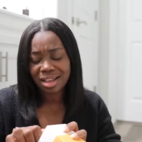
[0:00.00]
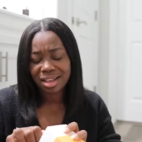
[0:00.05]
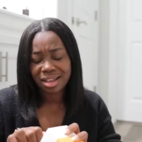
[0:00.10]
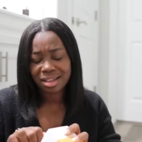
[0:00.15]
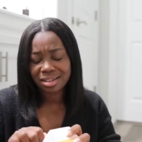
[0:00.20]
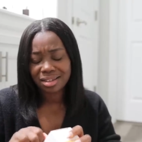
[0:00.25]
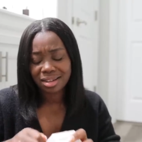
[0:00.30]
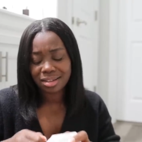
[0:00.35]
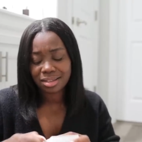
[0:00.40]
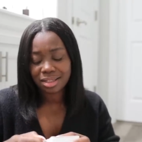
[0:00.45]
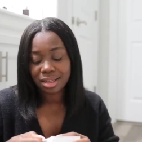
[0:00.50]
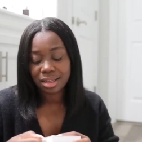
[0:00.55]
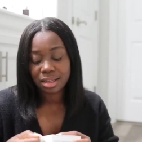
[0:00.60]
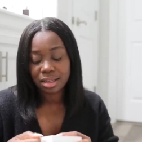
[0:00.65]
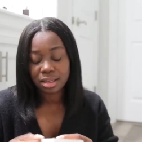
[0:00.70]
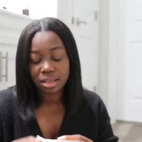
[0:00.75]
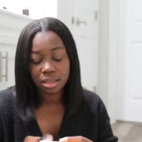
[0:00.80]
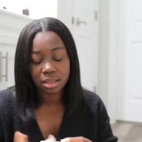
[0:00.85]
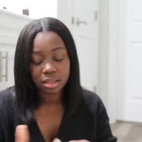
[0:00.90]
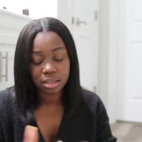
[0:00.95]
I, I was
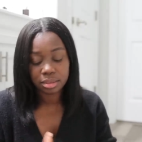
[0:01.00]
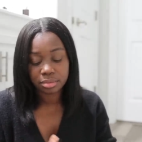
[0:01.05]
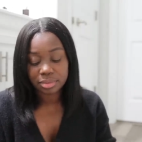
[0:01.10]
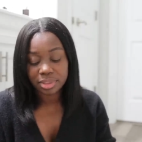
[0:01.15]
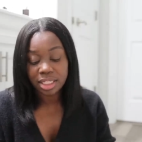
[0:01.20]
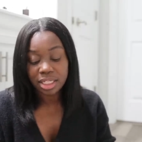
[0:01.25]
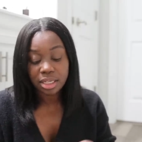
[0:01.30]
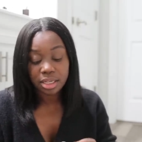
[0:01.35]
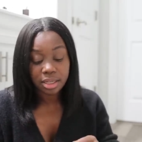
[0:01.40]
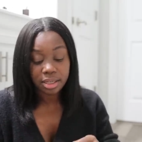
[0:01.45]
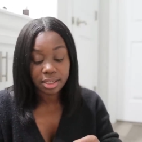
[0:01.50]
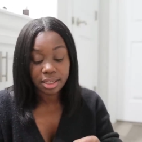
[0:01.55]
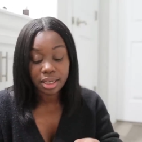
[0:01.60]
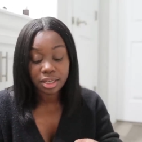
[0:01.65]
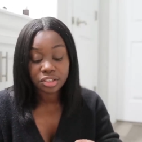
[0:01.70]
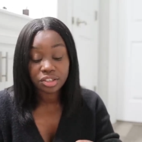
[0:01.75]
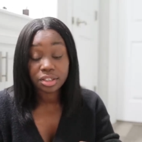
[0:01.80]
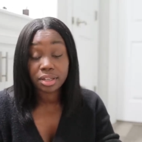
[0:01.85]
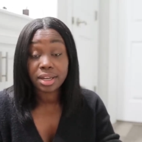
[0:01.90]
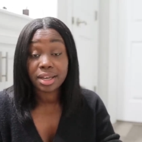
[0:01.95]
like
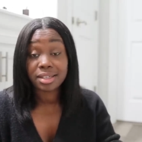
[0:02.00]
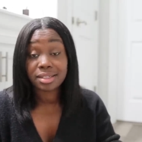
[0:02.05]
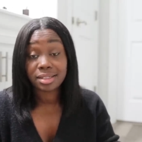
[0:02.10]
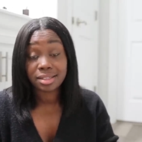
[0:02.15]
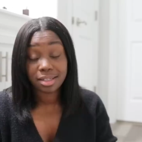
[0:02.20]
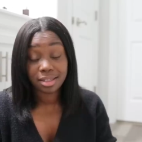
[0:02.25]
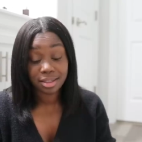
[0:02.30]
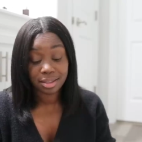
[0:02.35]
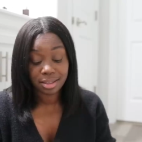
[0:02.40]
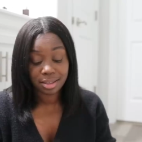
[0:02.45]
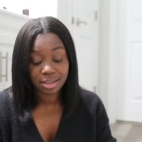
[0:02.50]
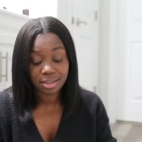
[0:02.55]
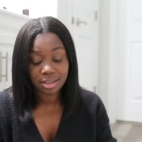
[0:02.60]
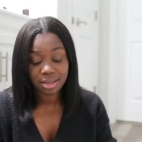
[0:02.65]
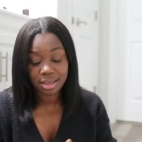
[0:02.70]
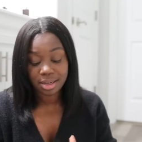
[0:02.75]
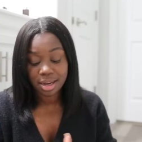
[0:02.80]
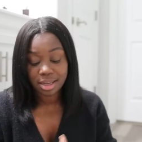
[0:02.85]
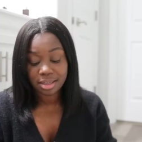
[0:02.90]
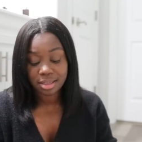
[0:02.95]
yesterday I seen
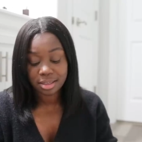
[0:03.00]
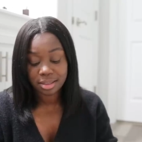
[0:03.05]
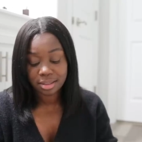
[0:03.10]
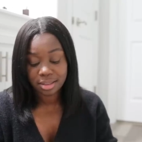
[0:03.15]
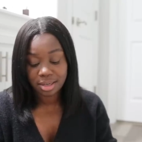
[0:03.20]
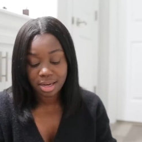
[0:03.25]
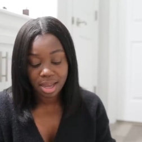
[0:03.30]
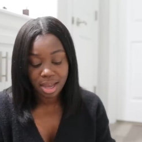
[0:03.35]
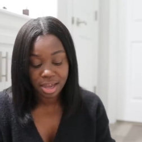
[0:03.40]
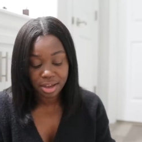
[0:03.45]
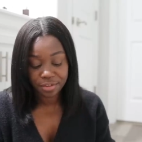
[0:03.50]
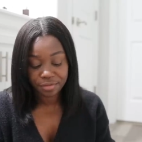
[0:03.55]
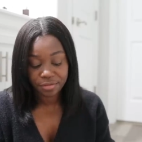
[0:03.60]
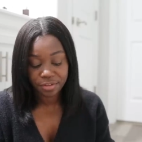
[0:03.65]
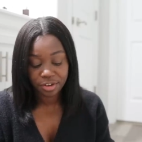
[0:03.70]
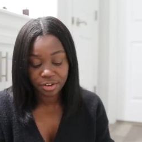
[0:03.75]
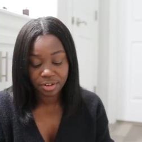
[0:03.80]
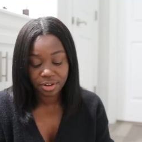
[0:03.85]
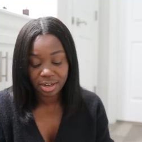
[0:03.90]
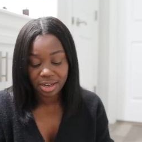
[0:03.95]
this and I could not
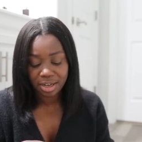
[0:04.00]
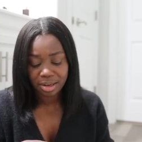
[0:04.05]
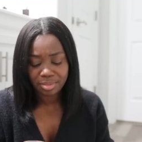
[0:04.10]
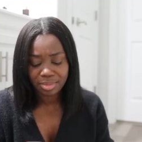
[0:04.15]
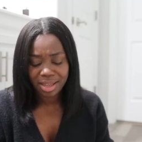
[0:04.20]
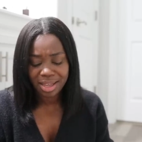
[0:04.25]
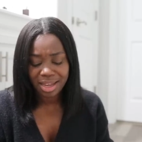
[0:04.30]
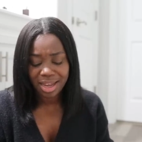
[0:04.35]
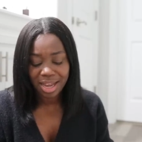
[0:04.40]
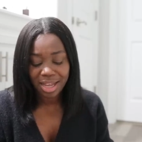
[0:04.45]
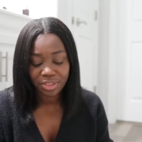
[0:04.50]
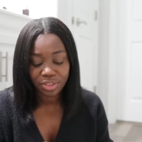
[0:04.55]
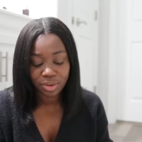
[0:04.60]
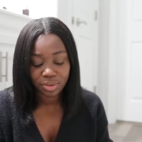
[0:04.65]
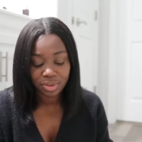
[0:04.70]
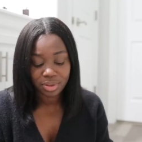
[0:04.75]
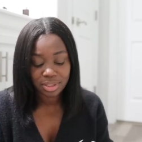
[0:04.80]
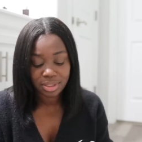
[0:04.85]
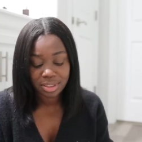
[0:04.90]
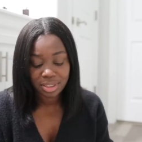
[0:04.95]
figure it out. I'm like, I
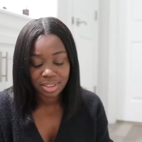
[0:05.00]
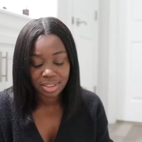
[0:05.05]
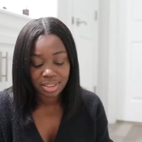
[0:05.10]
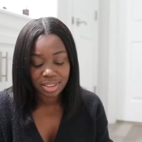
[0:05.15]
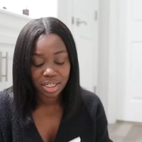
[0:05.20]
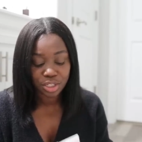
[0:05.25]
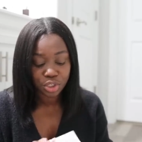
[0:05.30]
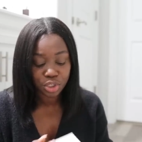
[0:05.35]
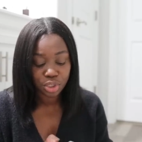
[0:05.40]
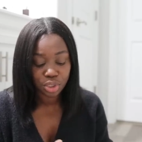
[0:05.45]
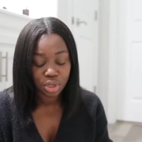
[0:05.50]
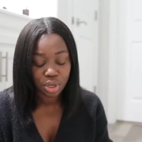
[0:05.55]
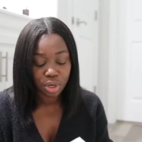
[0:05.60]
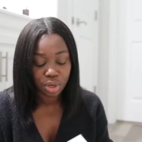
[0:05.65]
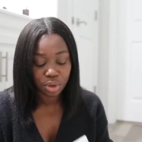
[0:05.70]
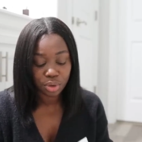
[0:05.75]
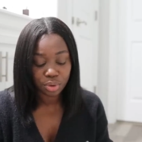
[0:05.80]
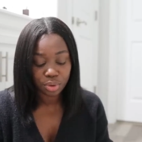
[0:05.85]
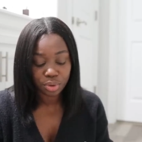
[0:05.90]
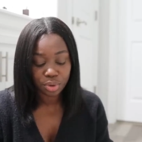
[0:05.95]
thought this thing said to
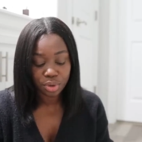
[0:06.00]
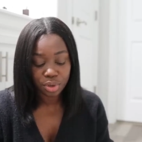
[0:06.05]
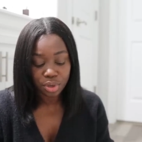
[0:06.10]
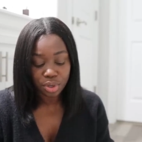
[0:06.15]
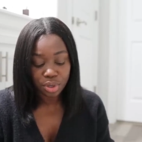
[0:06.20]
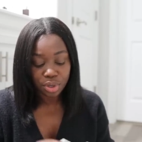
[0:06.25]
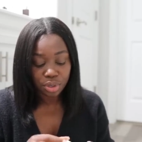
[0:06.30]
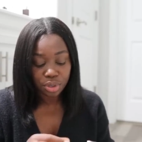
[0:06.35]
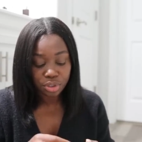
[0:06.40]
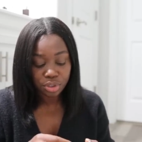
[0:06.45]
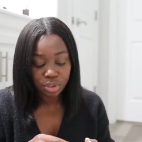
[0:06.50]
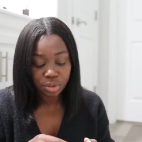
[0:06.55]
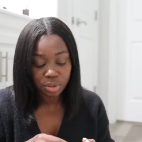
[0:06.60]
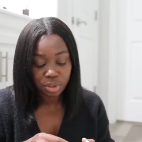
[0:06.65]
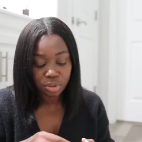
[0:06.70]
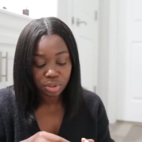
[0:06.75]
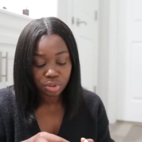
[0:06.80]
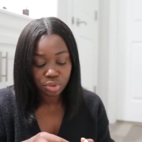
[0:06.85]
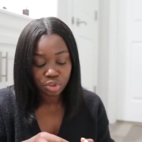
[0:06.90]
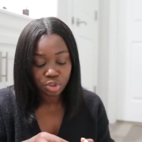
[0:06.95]
go. So
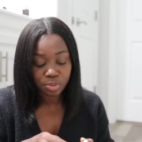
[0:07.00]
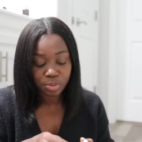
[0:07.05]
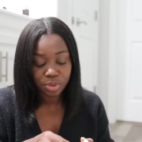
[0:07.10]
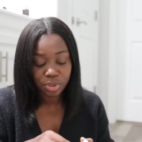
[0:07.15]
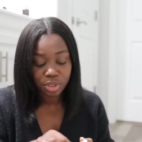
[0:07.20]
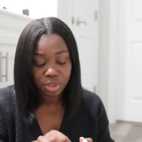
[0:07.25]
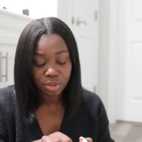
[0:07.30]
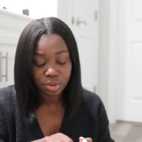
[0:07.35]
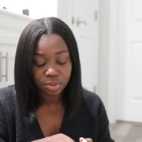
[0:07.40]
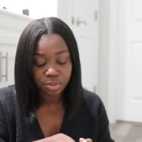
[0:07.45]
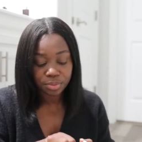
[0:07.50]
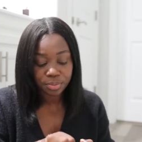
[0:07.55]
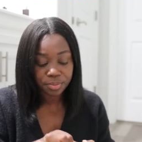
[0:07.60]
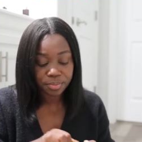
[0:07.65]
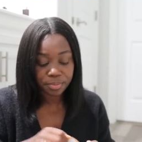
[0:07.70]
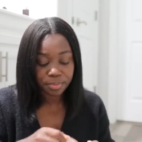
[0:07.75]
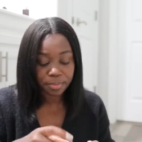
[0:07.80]
these are super cute.